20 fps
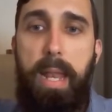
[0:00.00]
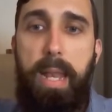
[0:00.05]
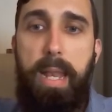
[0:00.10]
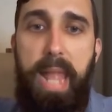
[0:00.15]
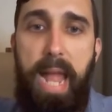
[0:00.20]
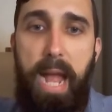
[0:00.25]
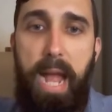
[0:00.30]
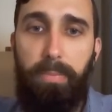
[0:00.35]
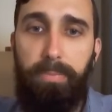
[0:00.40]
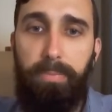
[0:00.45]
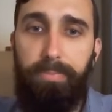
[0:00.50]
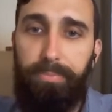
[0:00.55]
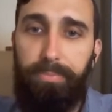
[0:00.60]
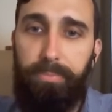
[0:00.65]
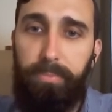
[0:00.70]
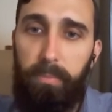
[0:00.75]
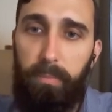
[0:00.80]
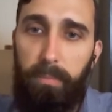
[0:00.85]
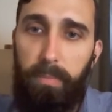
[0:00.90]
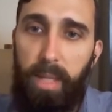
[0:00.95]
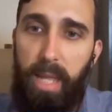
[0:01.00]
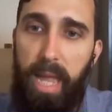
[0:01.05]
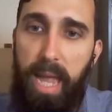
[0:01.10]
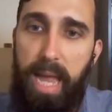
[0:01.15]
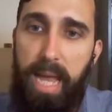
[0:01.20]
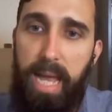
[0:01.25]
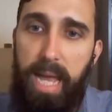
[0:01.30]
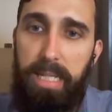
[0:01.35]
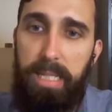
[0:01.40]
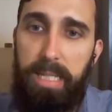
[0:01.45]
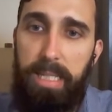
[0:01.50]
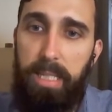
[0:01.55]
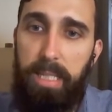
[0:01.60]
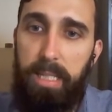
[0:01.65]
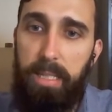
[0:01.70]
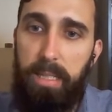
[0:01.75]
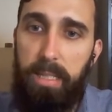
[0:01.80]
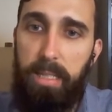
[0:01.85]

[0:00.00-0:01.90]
Now, as